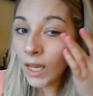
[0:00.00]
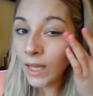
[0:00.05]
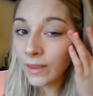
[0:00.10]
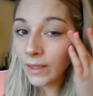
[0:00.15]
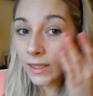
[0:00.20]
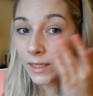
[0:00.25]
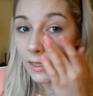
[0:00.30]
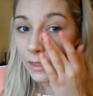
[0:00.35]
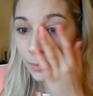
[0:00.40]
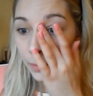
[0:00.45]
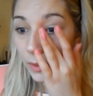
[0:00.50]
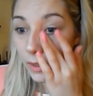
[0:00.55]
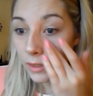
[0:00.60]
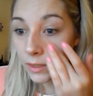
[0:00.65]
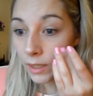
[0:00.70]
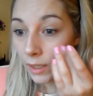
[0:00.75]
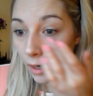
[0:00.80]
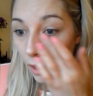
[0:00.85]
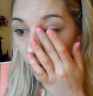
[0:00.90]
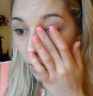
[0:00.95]
I think it's
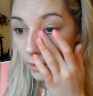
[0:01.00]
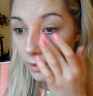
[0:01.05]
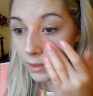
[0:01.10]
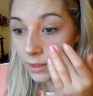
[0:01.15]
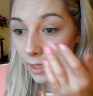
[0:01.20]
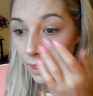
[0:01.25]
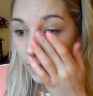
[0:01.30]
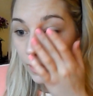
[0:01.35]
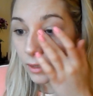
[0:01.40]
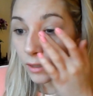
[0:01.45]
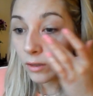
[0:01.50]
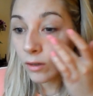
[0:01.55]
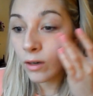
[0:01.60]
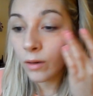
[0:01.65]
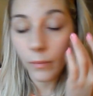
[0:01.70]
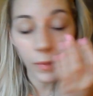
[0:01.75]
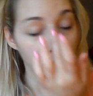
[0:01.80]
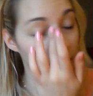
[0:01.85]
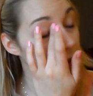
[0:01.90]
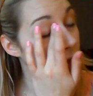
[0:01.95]
because I can't stand to
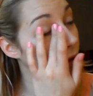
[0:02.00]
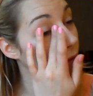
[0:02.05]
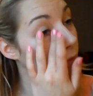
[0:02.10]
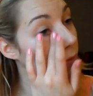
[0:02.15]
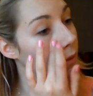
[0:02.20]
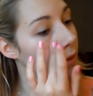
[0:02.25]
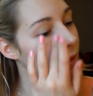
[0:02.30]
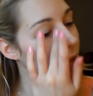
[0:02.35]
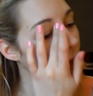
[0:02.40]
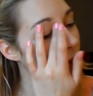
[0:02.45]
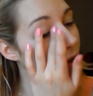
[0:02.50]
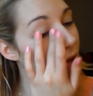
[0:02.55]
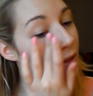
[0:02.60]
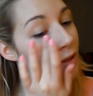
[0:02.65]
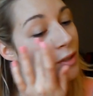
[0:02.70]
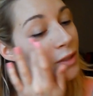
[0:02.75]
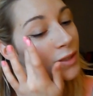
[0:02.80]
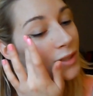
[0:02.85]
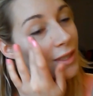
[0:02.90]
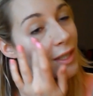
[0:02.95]
look at myself with
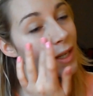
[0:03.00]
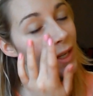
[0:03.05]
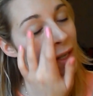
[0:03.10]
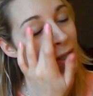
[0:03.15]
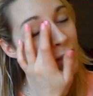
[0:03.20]
circles,